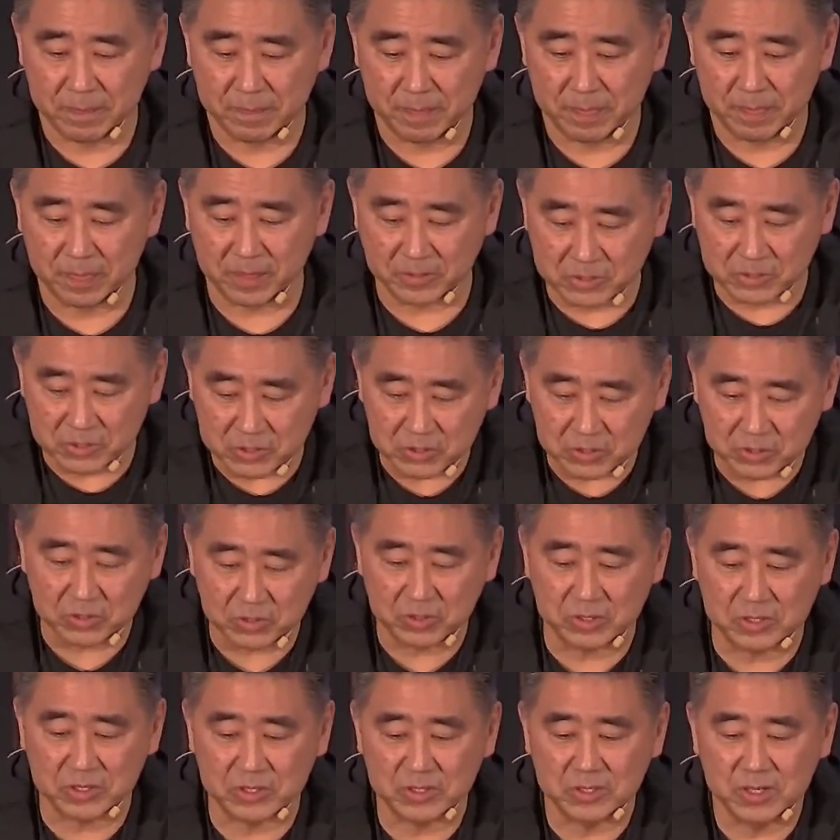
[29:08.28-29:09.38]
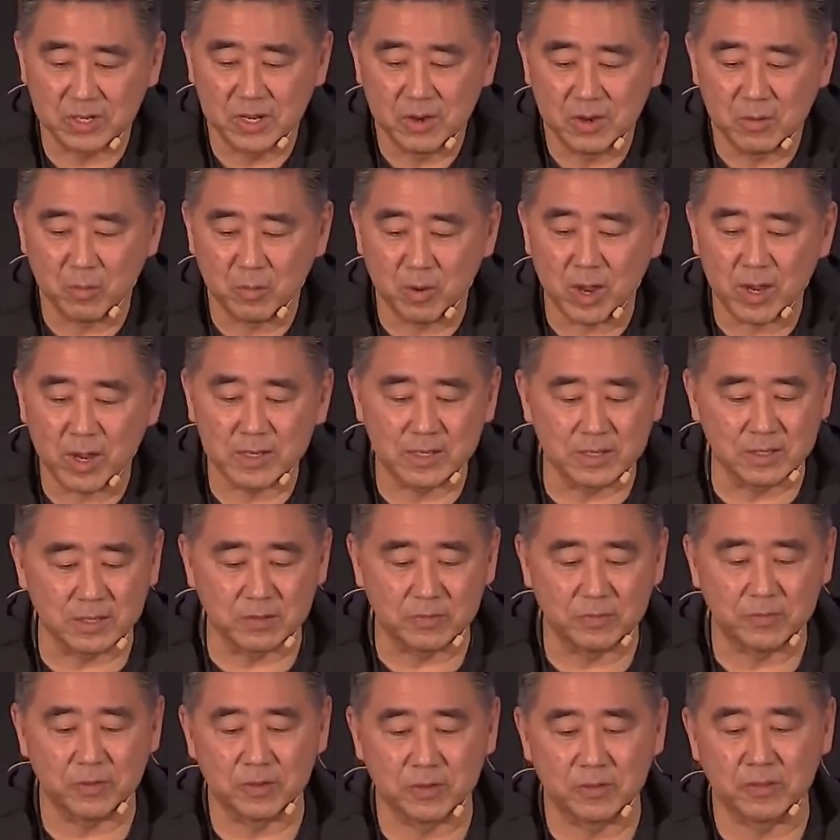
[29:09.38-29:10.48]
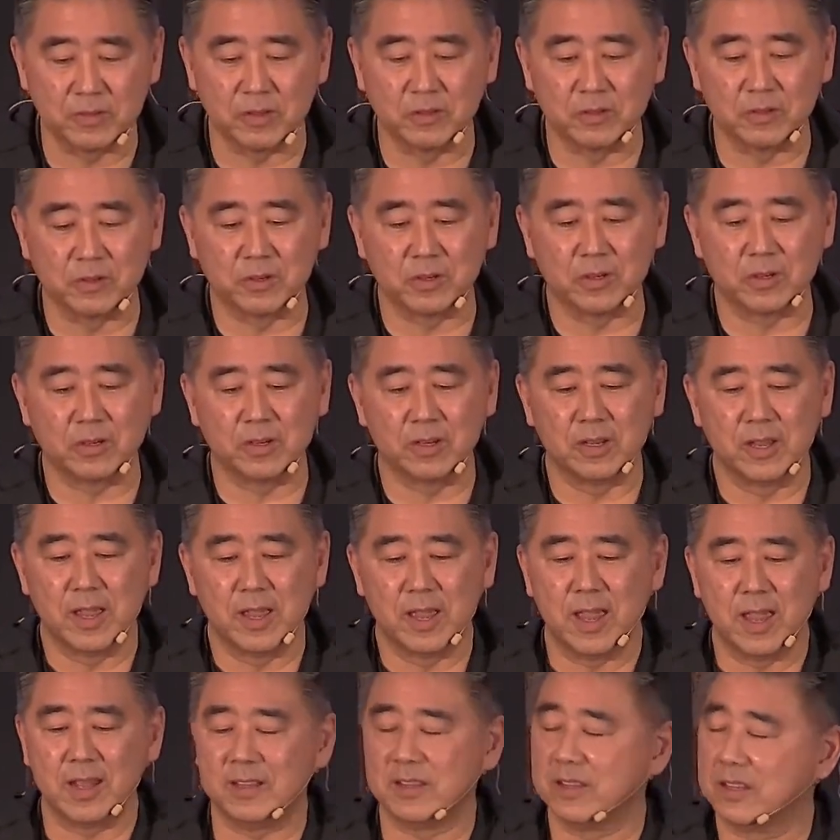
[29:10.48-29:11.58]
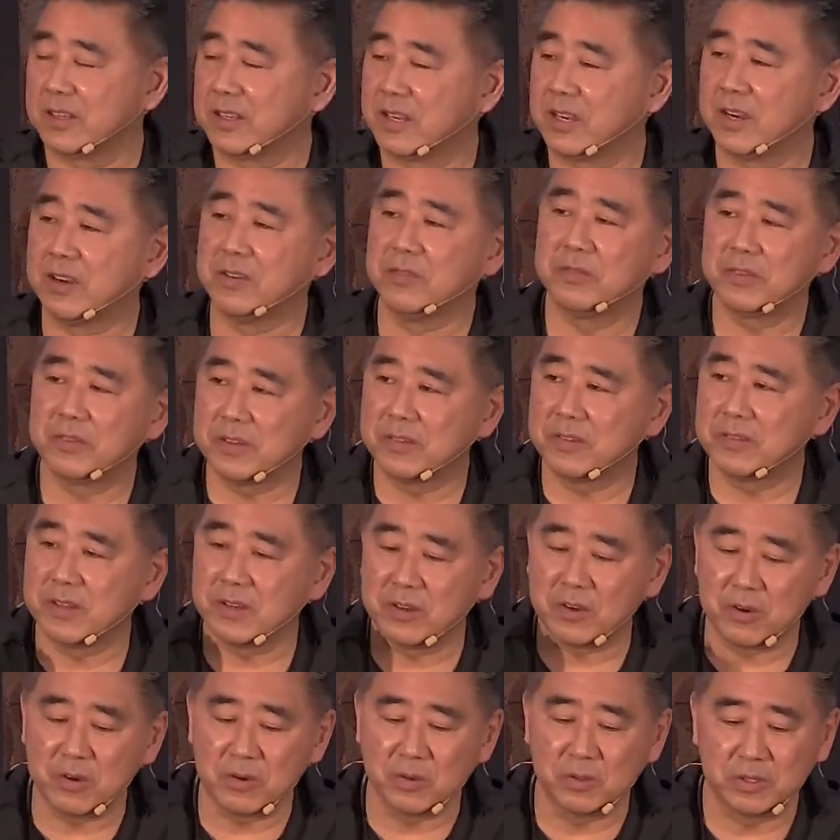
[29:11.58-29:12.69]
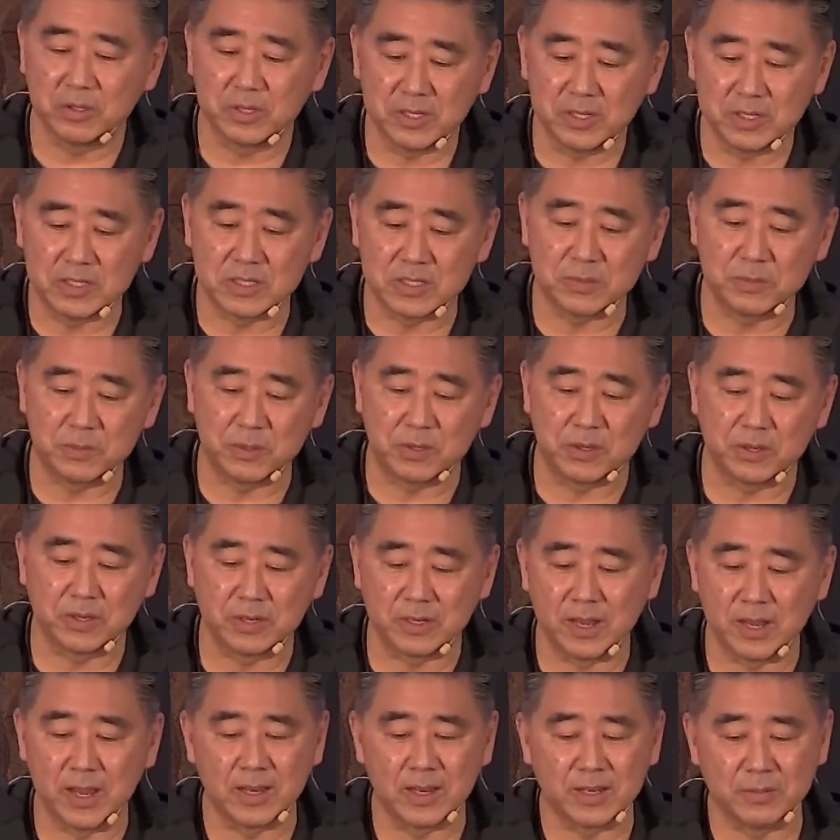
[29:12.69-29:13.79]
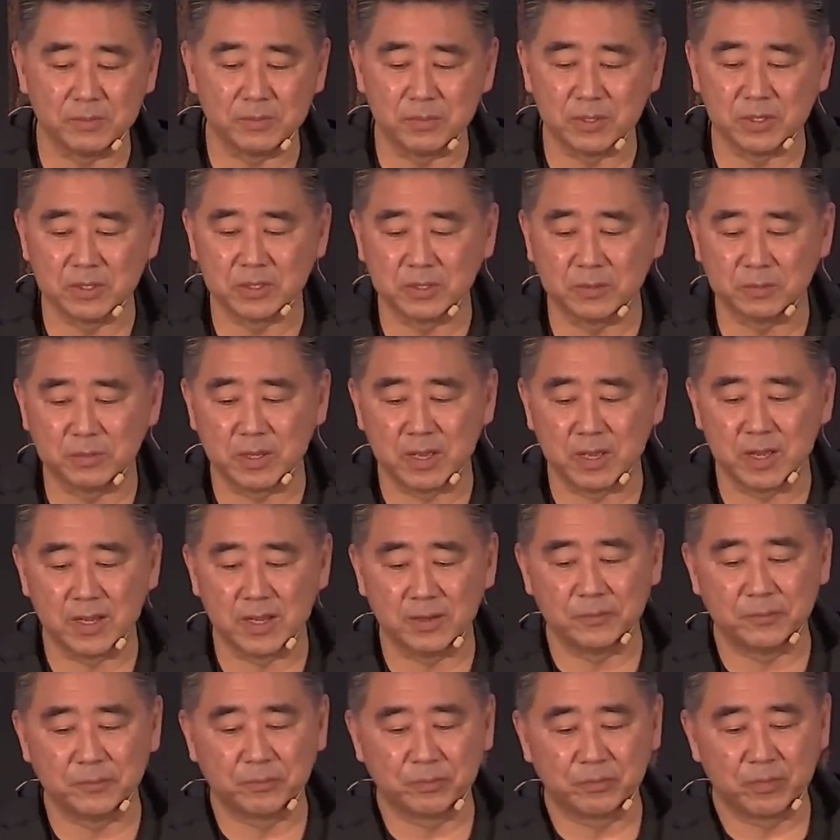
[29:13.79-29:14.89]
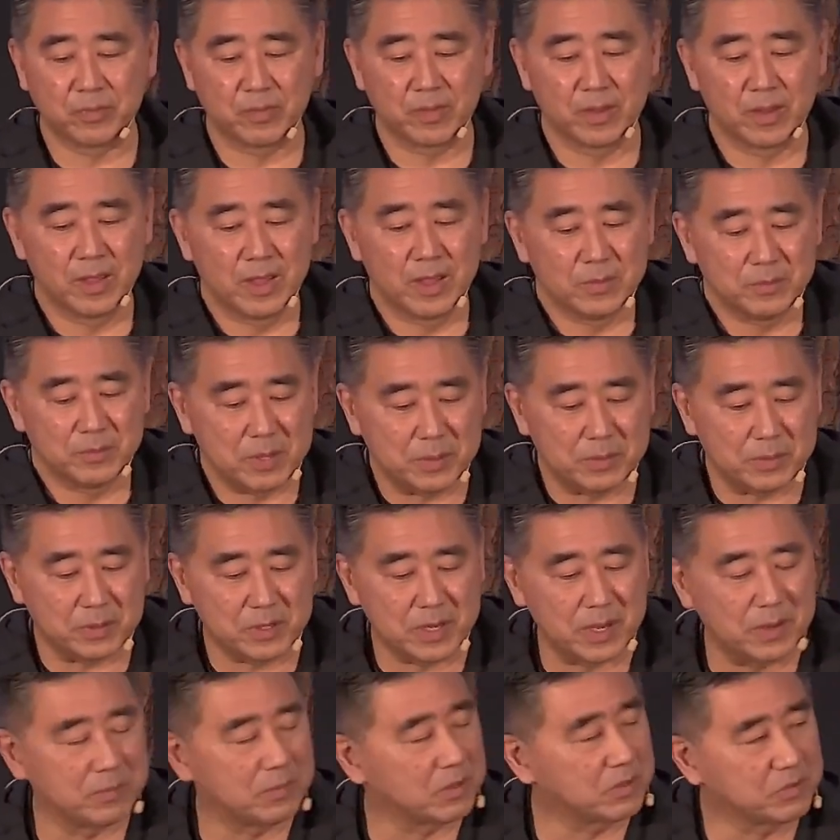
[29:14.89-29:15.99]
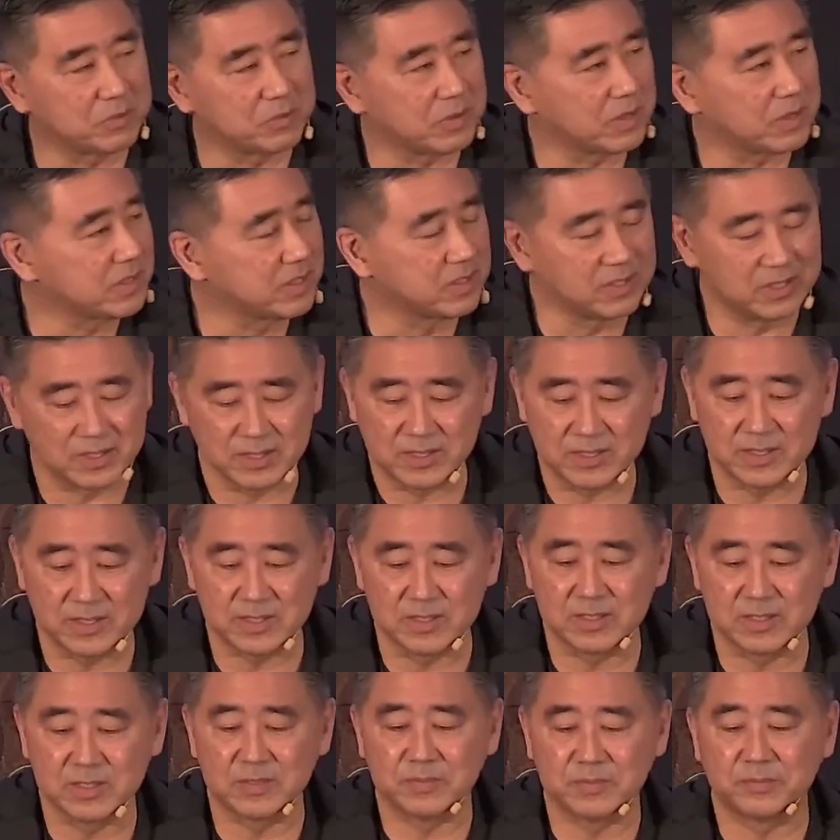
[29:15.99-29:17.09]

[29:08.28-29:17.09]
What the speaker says: The church walked in the fear of the Lord and in the comfort of the Holy Spirit, and it multiplied. People came to trust Jesus.